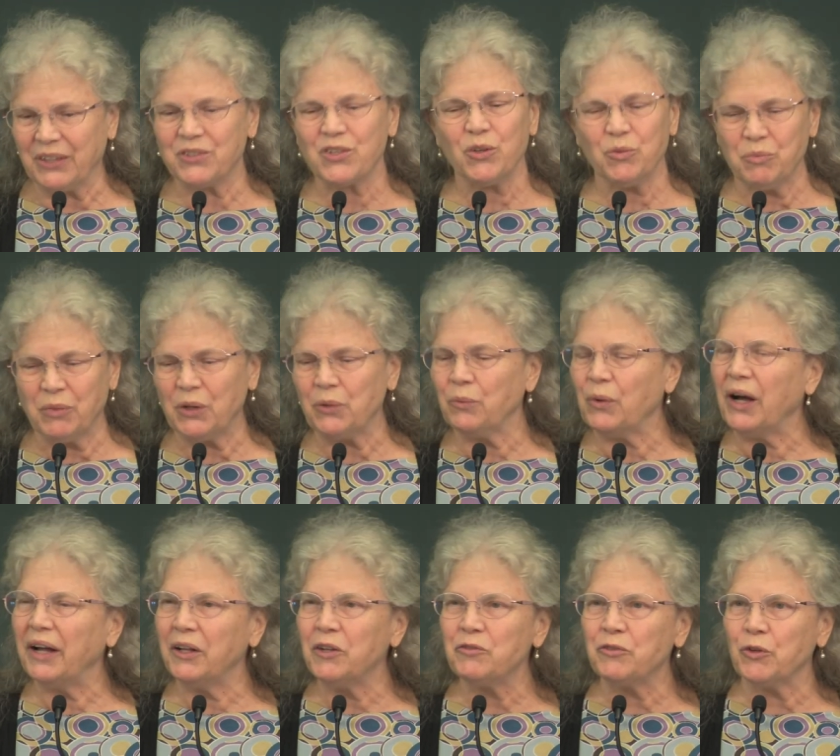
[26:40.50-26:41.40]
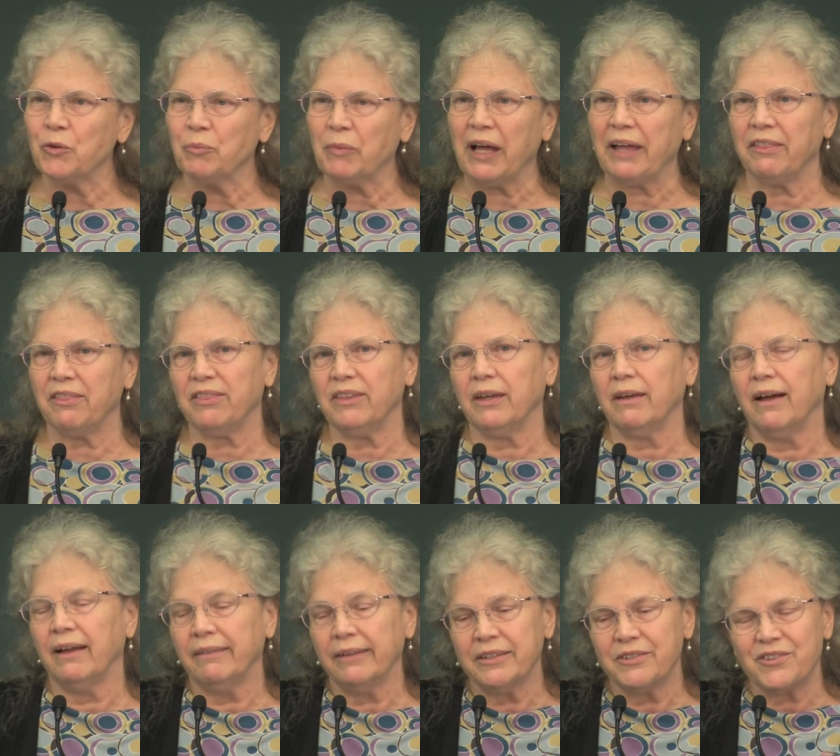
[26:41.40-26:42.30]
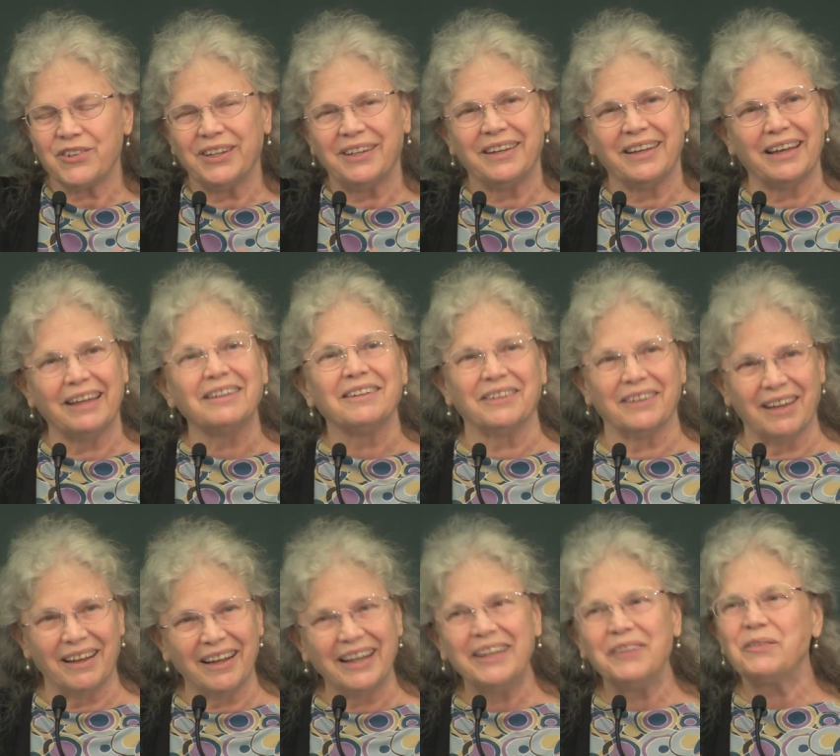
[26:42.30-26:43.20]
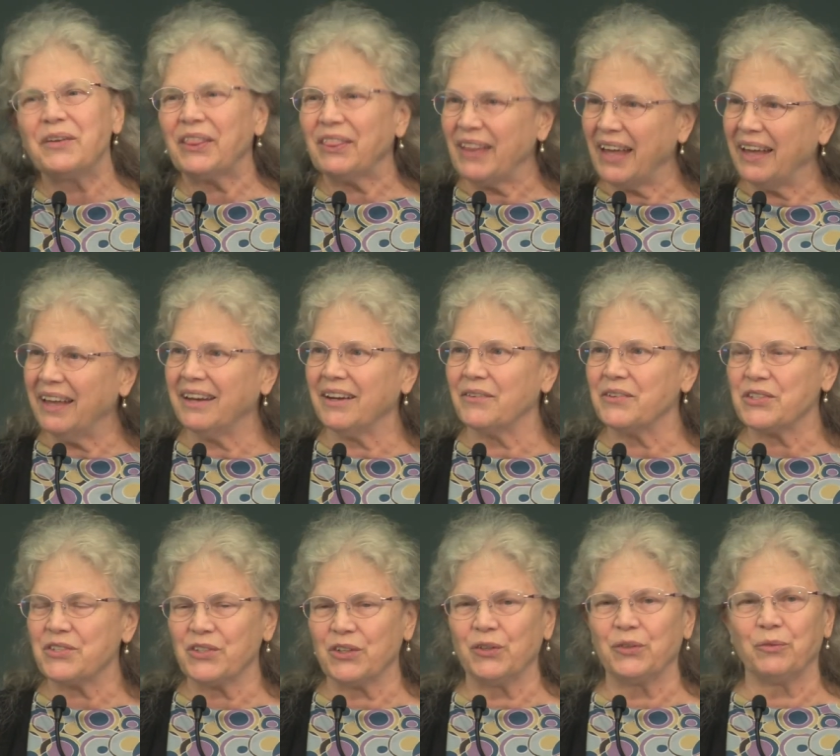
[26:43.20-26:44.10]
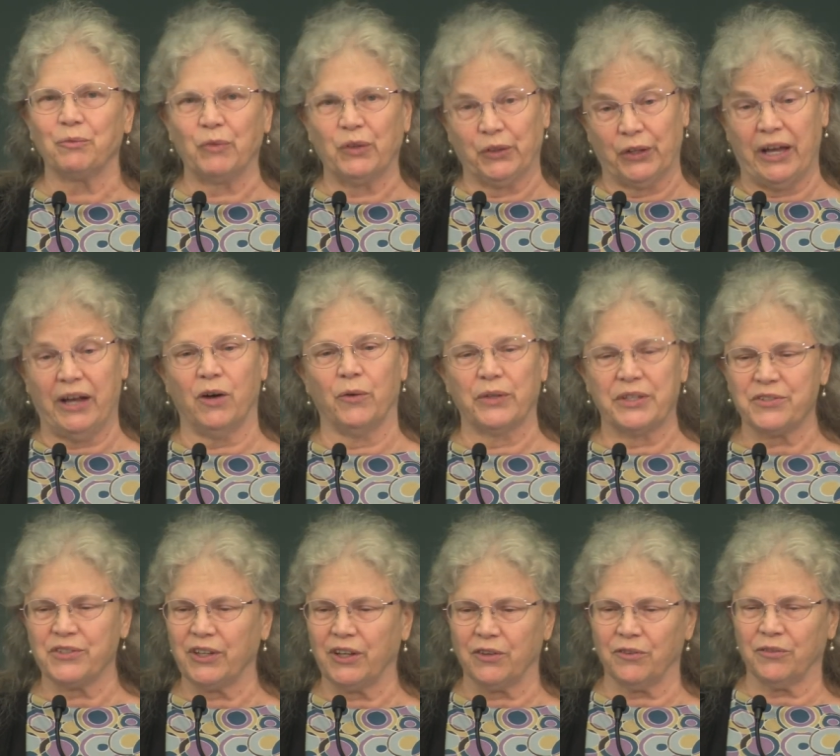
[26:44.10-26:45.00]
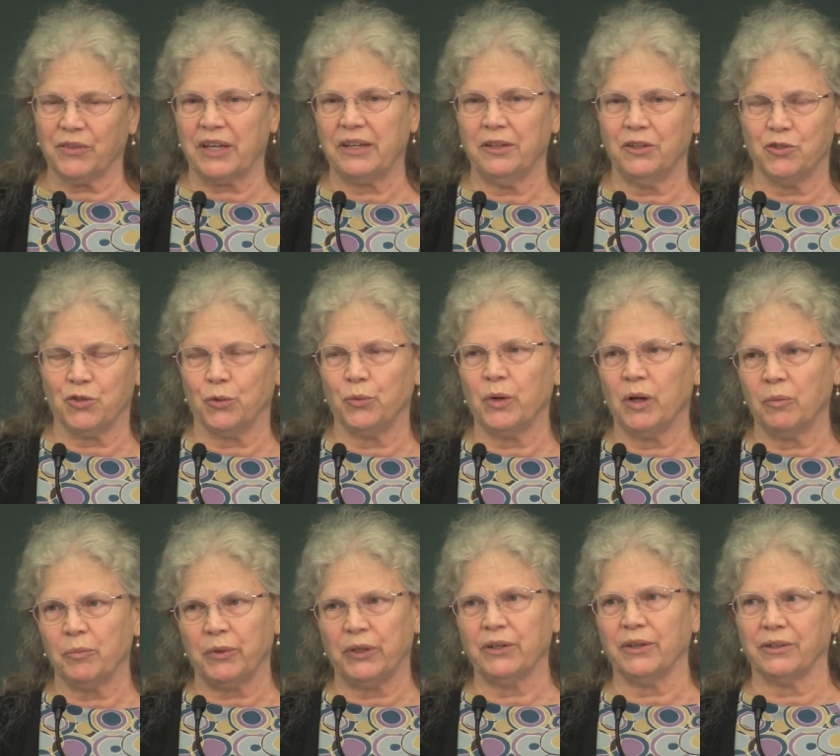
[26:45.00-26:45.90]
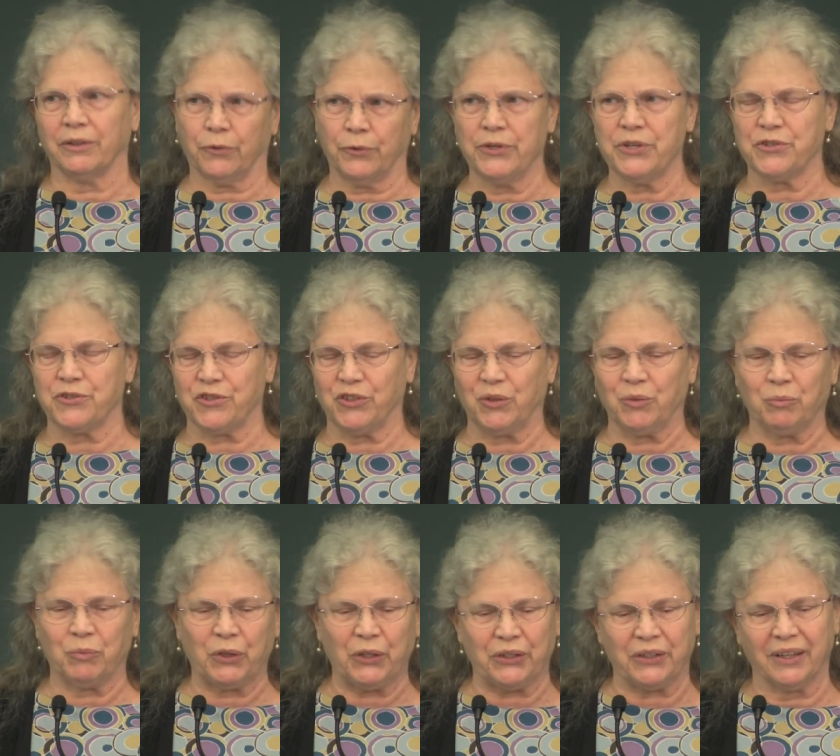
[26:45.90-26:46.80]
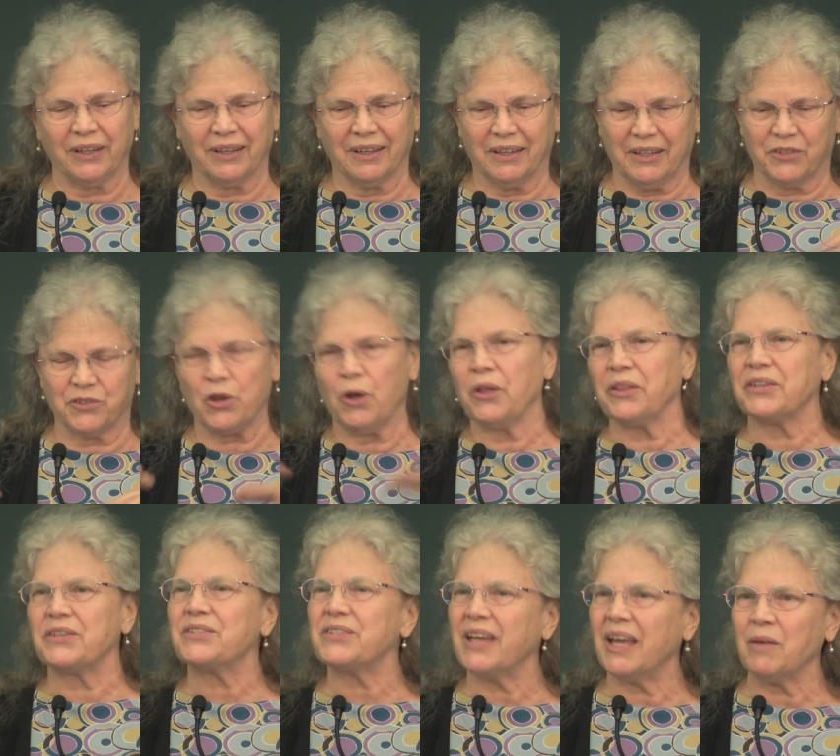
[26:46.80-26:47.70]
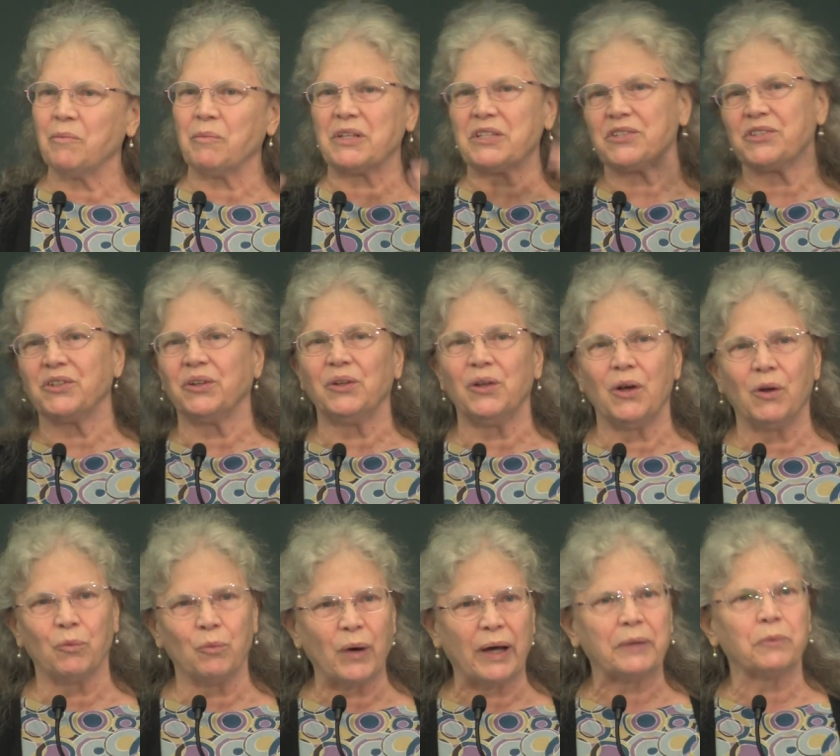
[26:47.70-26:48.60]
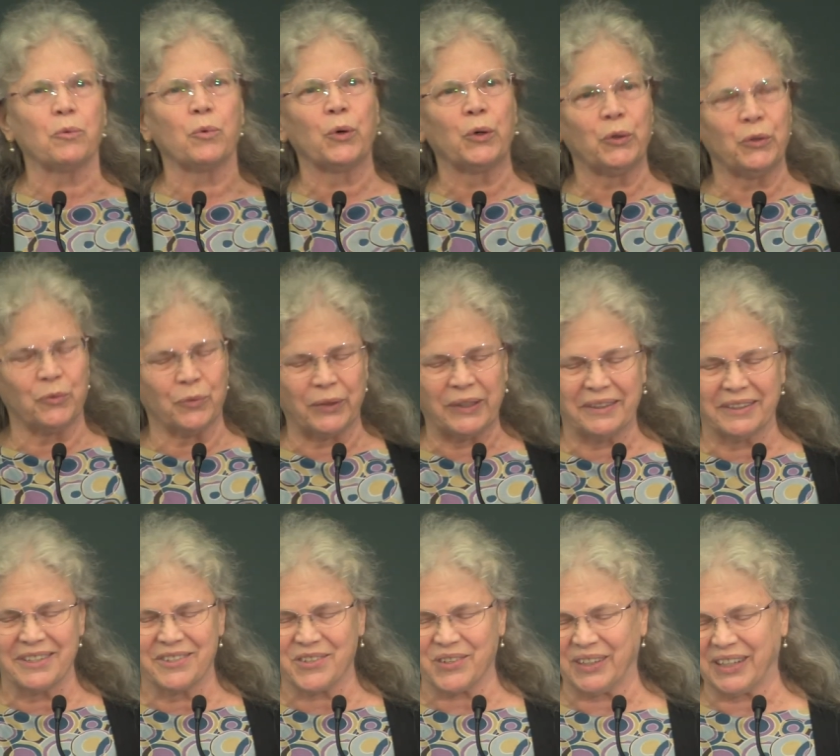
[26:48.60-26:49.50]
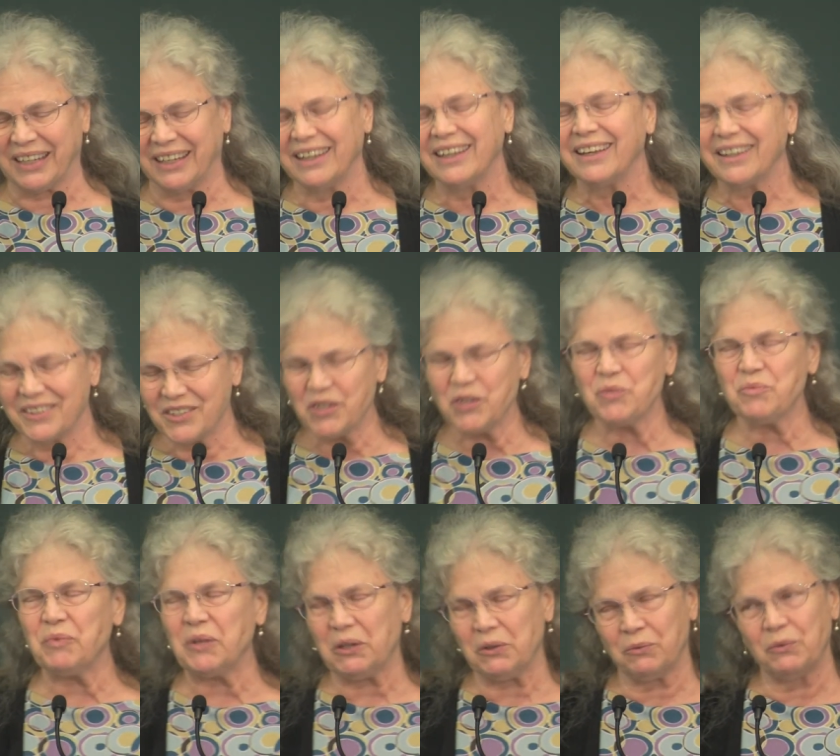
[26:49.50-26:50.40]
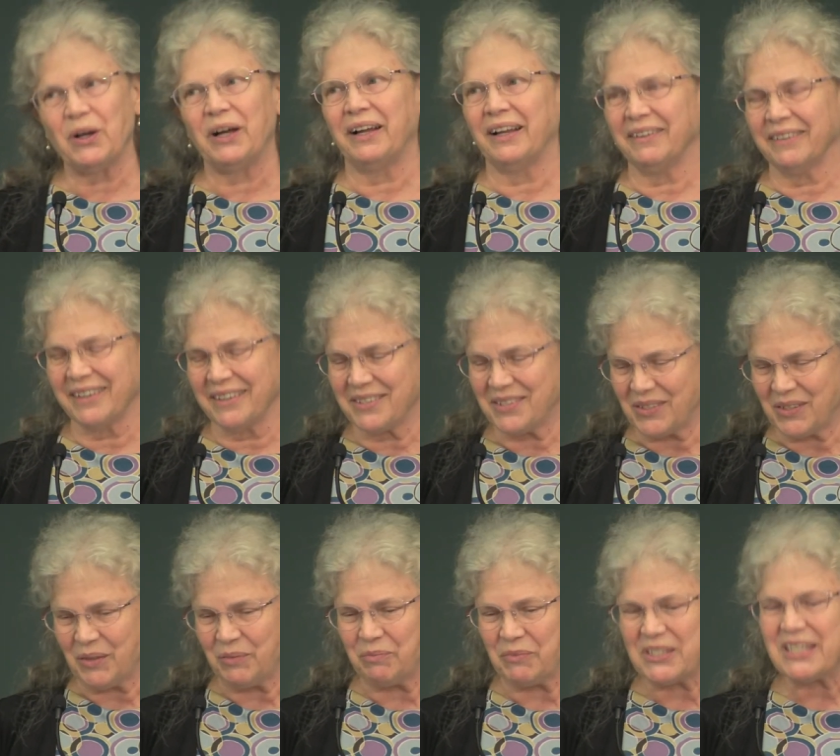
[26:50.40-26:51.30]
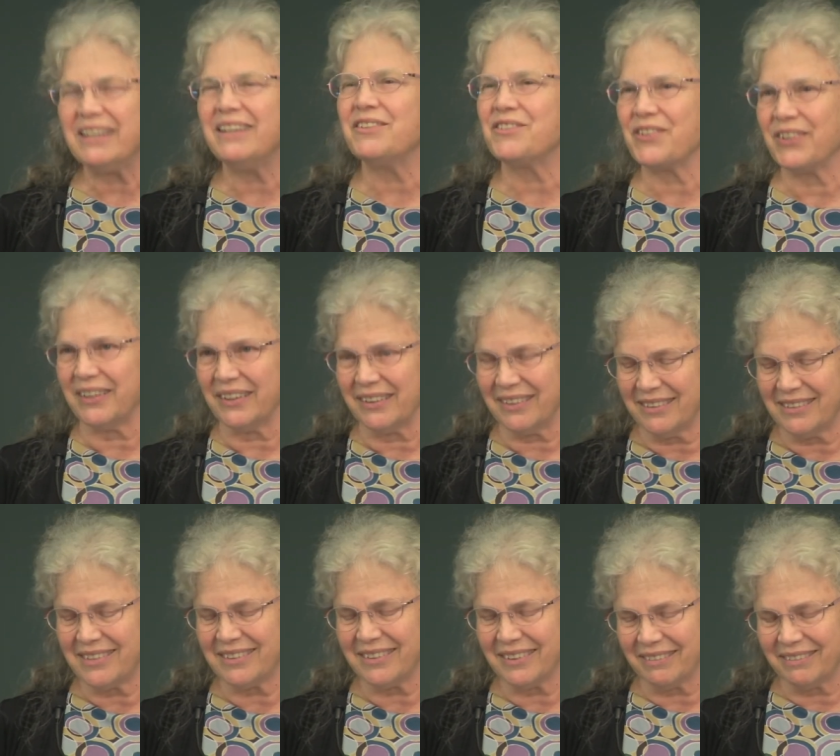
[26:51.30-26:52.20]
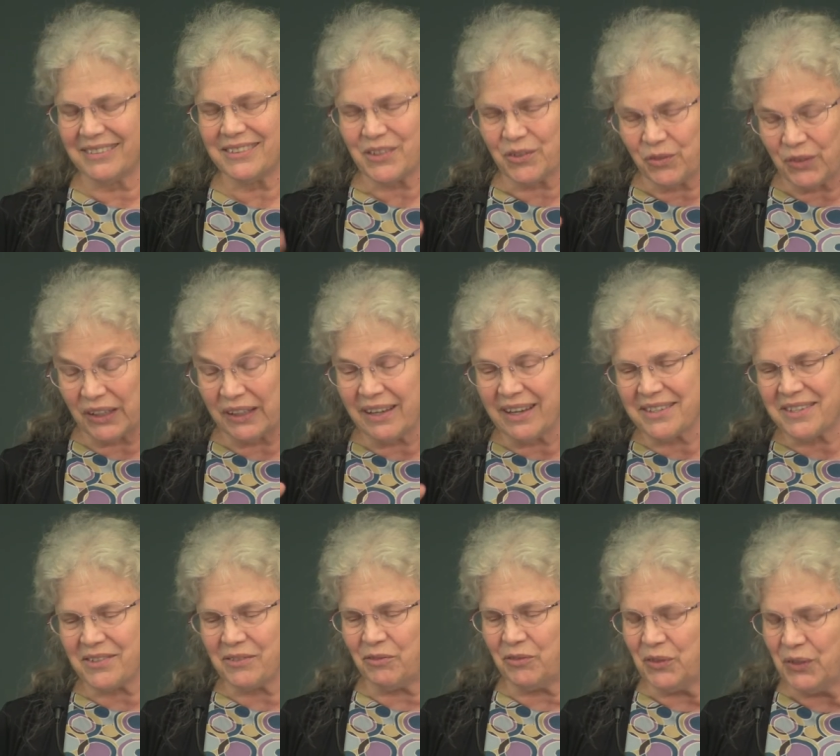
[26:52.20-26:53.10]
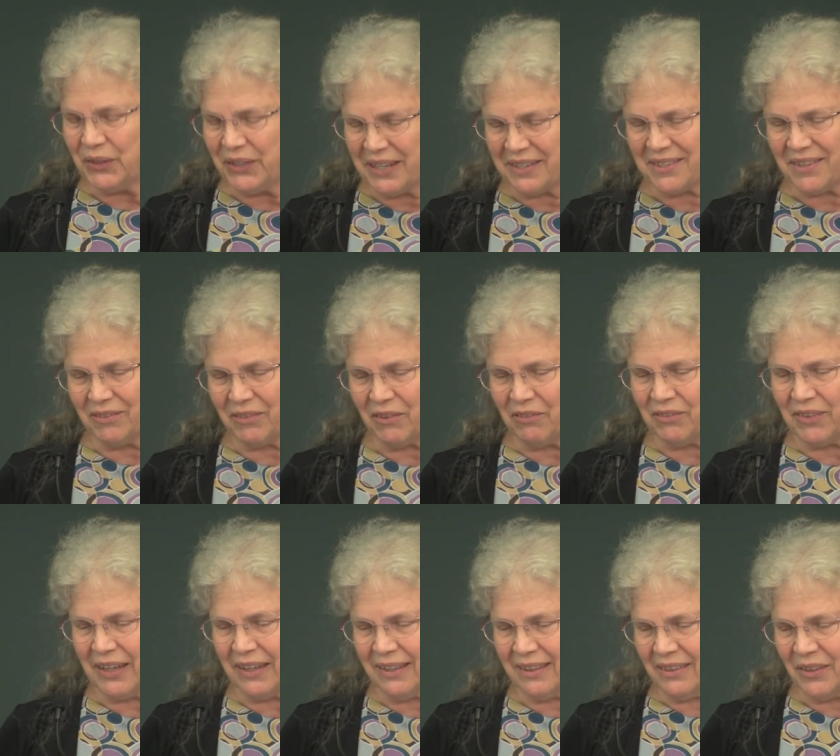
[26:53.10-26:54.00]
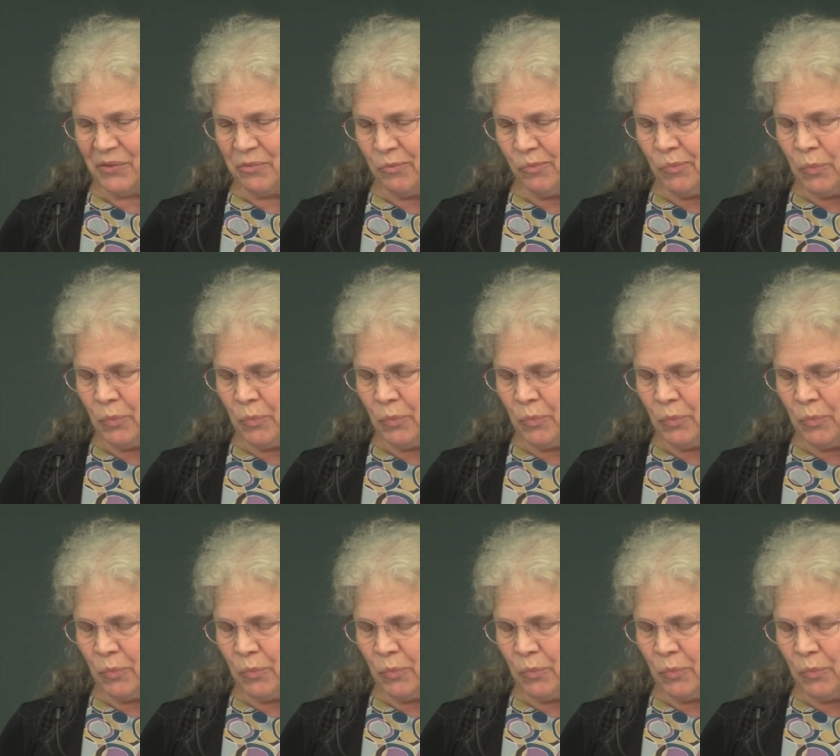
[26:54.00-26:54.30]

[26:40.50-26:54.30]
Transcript: it took me a while for my theology to get in line with that. I was still, well, now instead of a Hindu, I'll be a Christian, but it's all the same. It's still all one world religion. It took me a while and some teaching to, to realize the fullness of the faith.